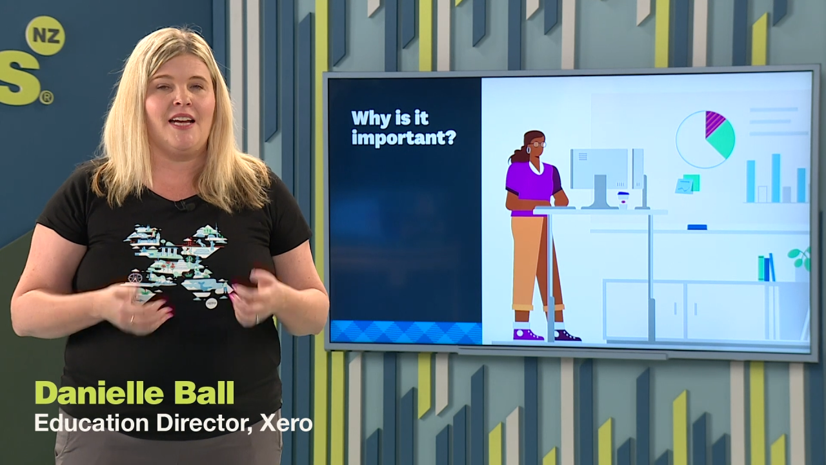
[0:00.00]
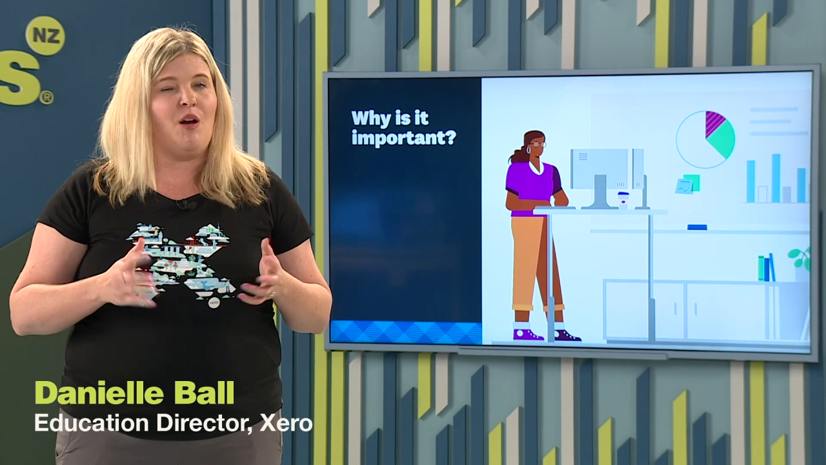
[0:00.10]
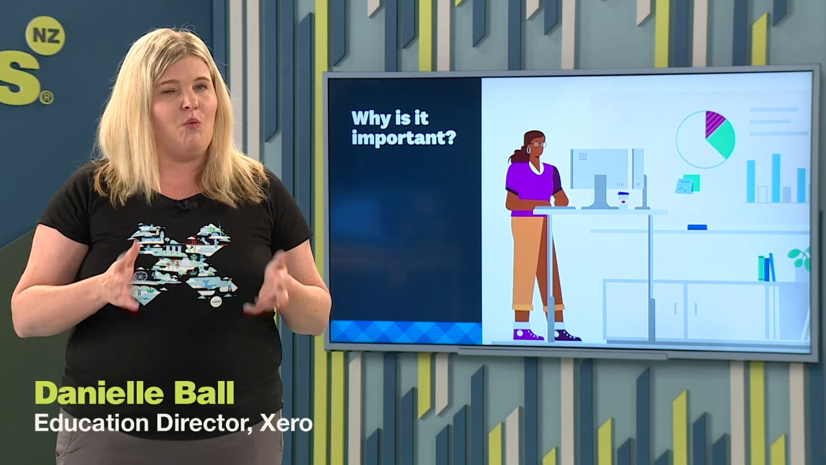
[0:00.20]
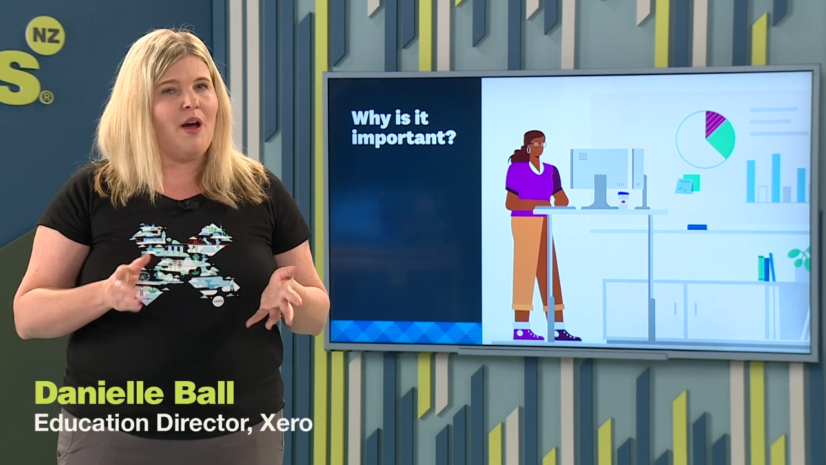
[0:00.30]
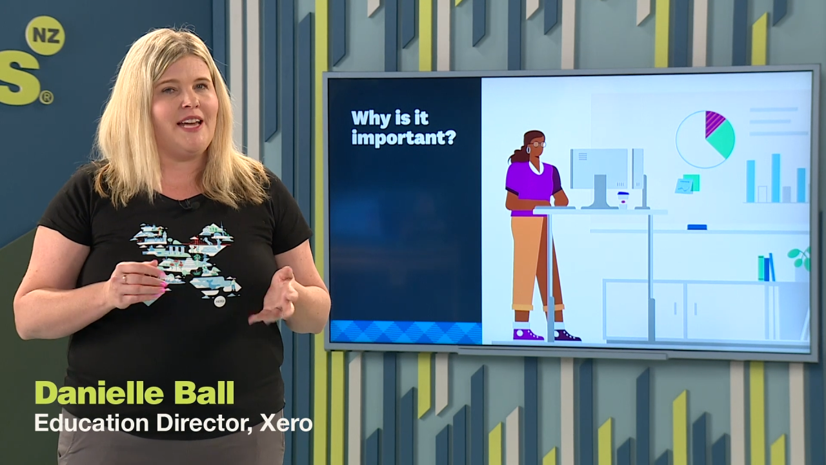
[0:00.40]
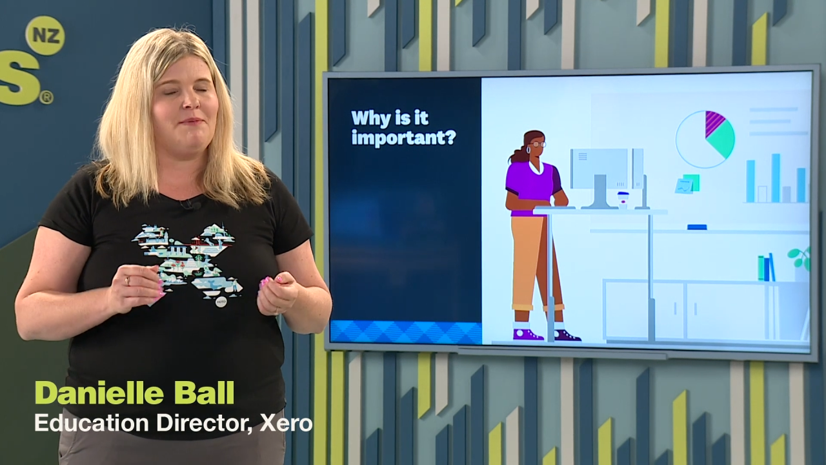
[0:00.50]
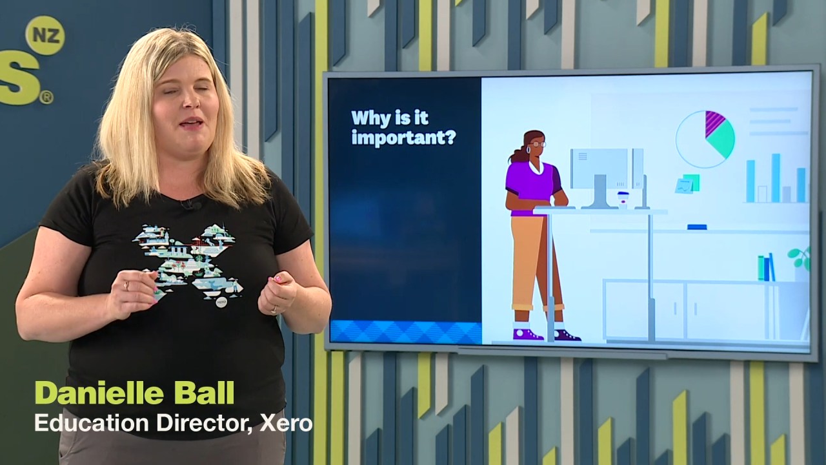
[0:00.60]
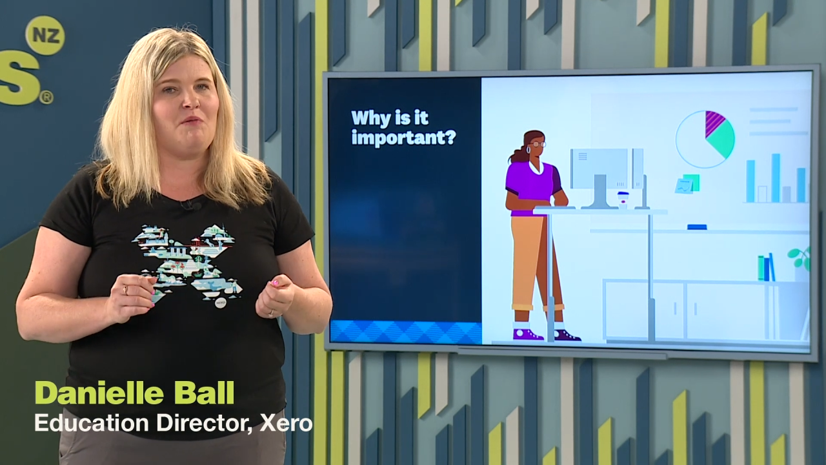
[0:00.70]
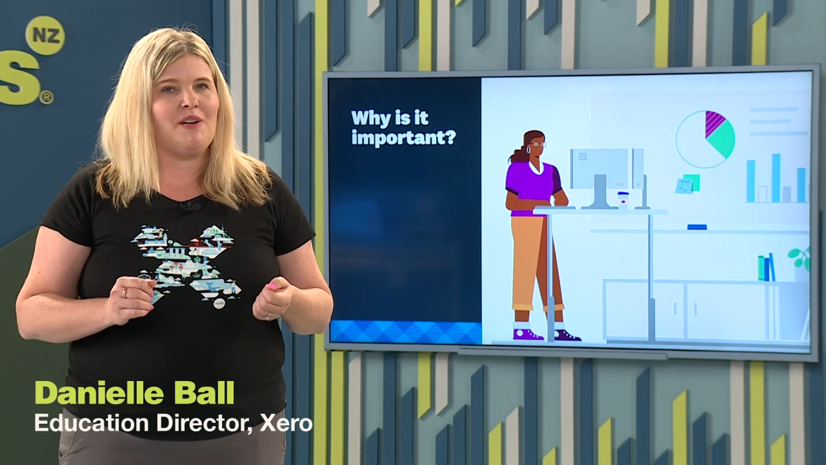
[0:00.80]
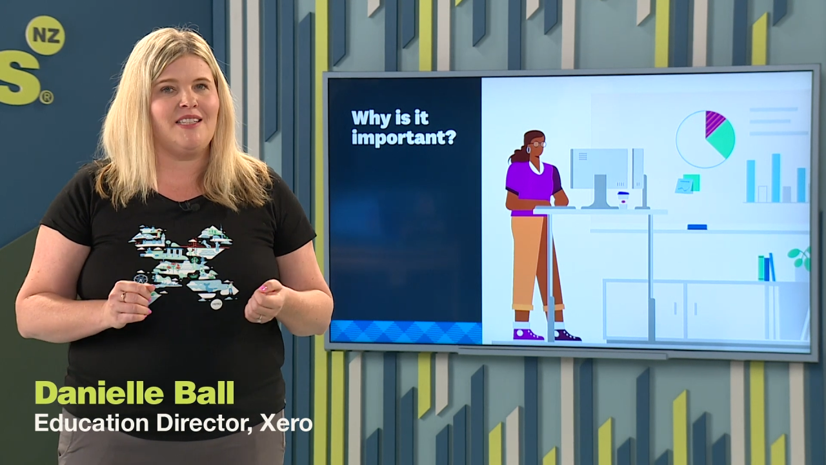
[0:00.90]
A wise
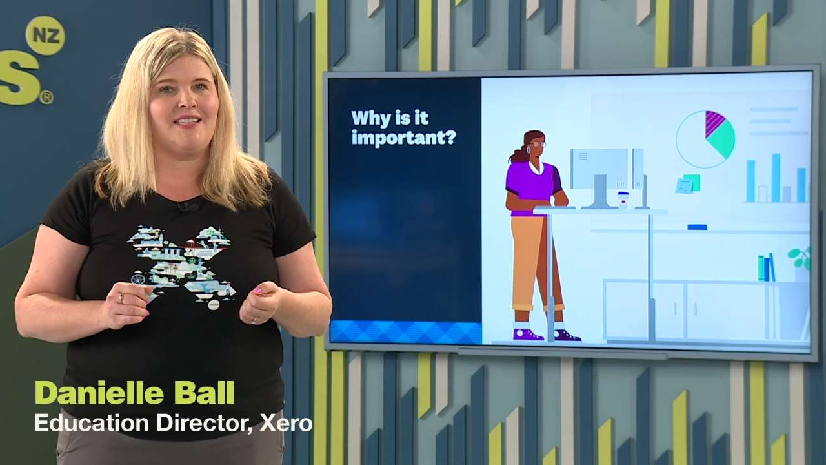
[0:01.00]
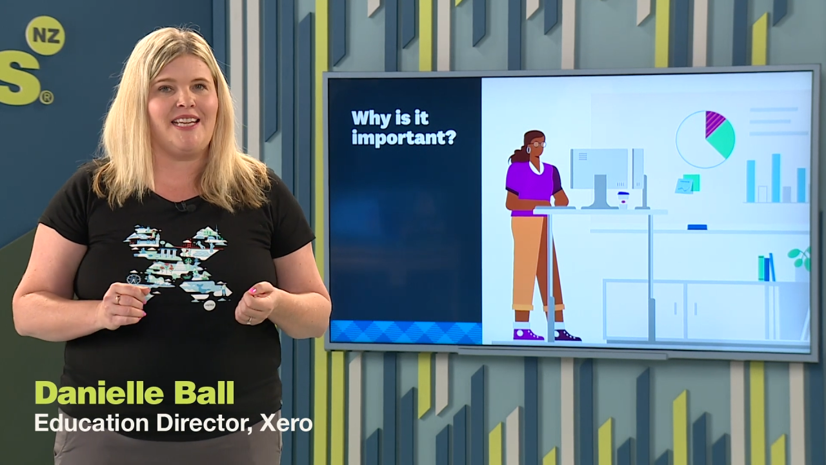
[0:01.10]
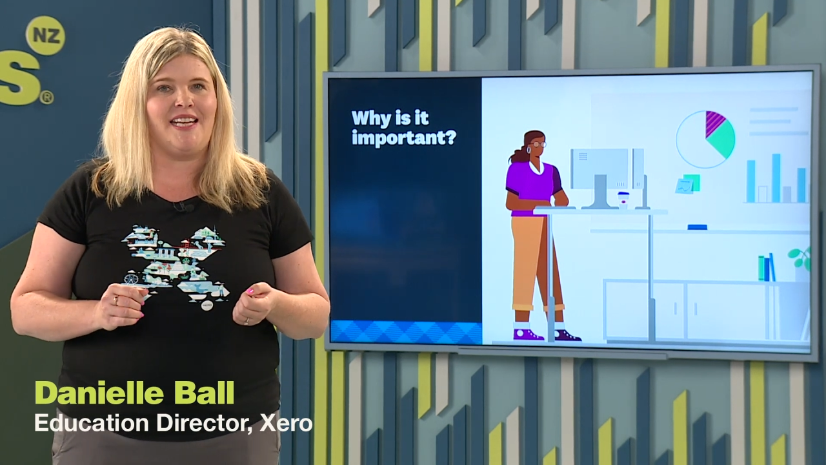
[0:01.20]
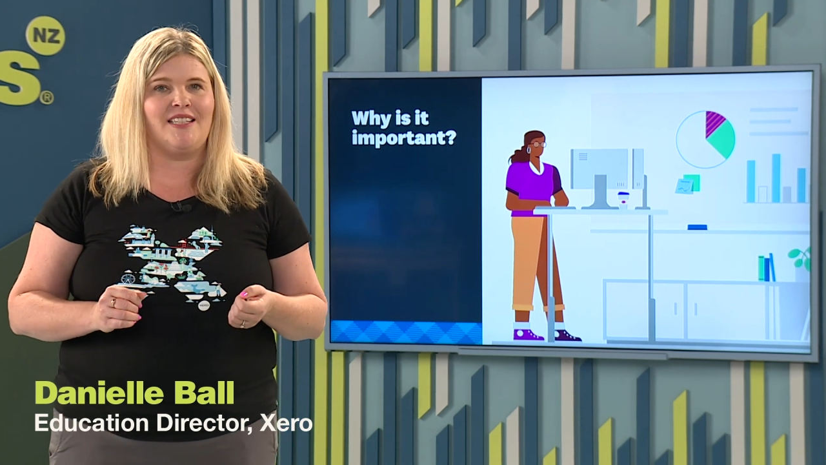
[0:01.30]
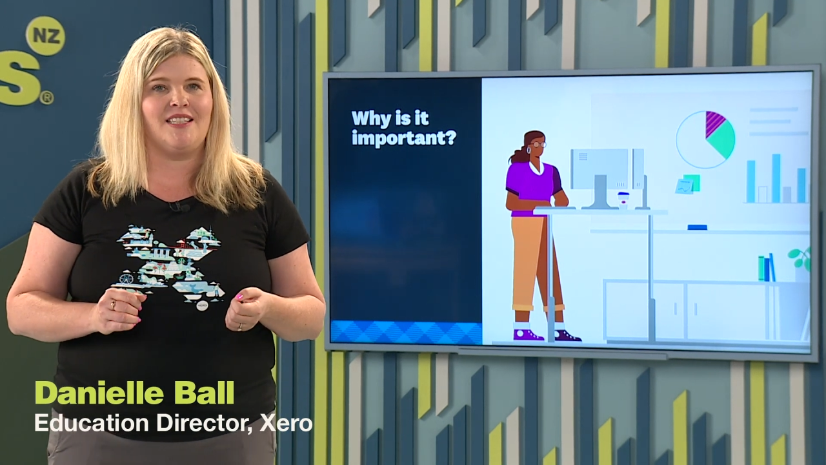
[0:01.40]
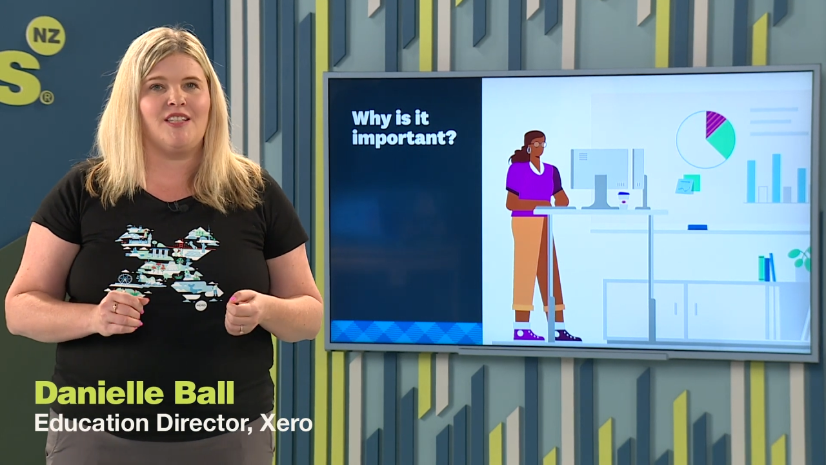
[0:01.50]
man once said,